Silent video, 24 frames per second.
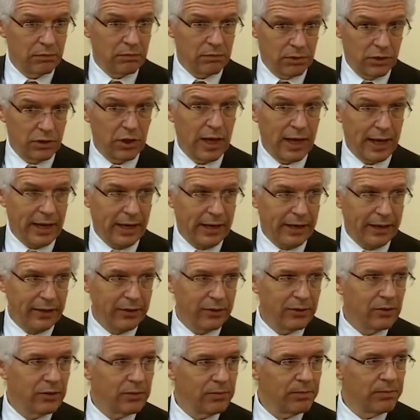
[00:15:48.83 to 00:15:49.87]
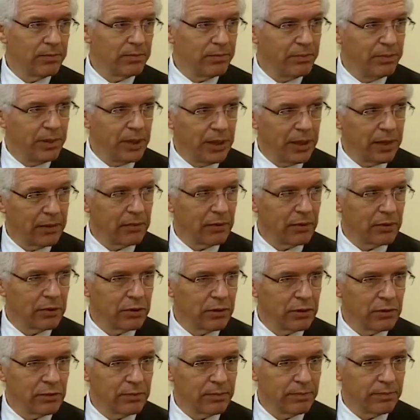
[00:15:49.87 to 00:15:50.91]
say, to be able
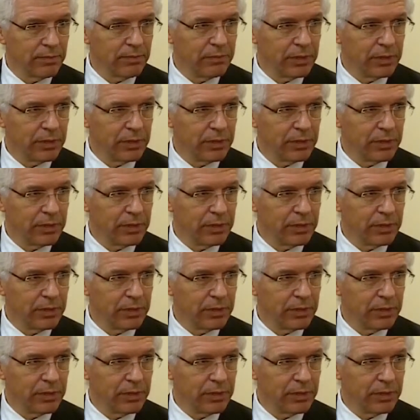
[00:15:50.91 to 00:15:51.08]
to